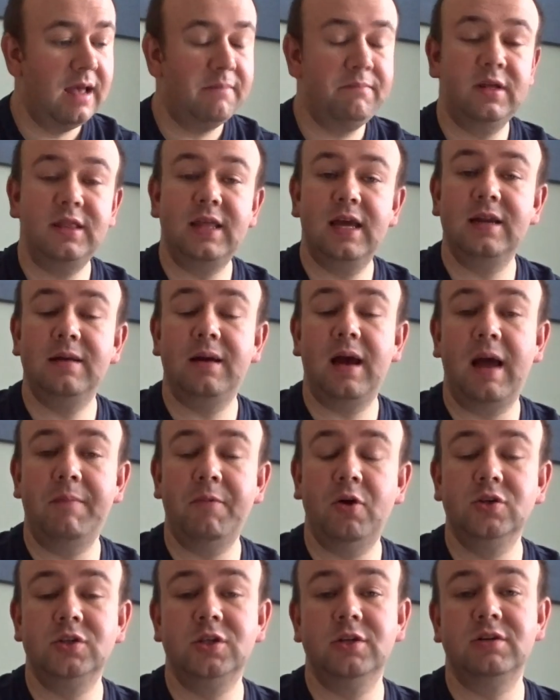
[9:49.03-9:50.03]
but then
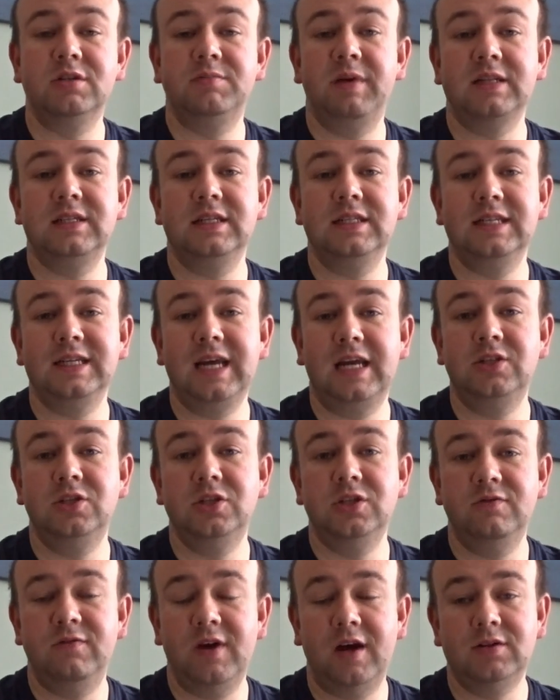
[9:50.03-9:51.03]
I'm also expecting to get
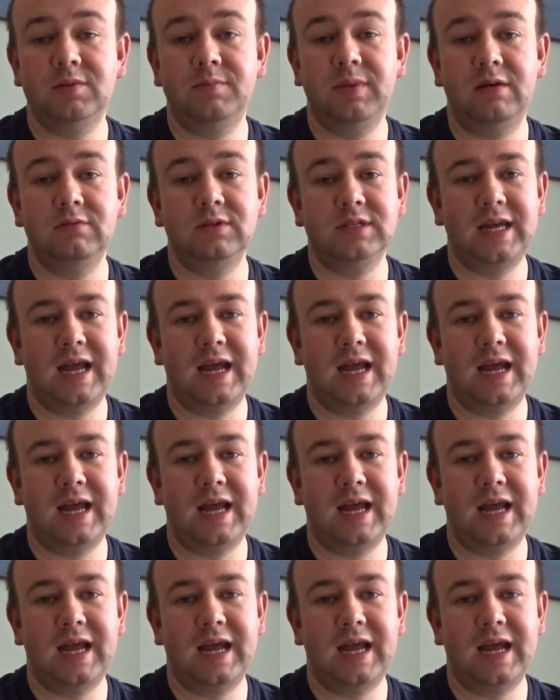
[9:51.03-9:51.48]
£2,000